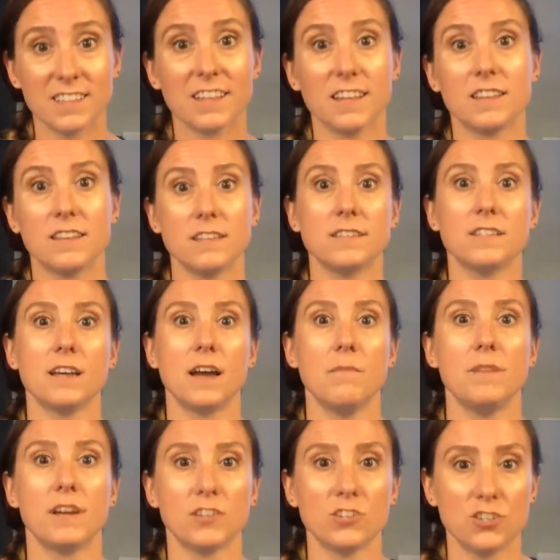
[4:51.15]
that this time
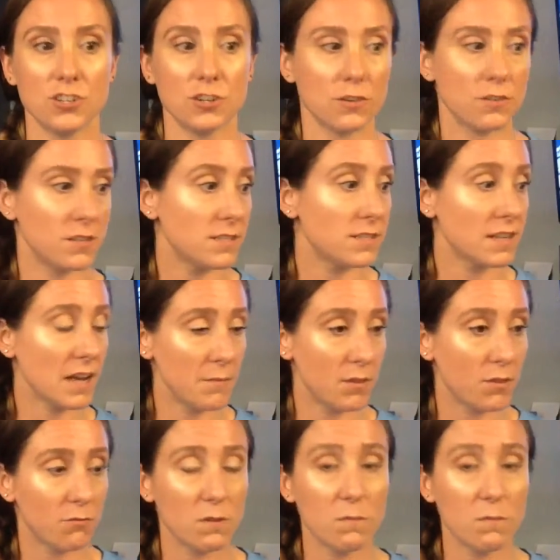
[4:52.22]
next year or this time in 3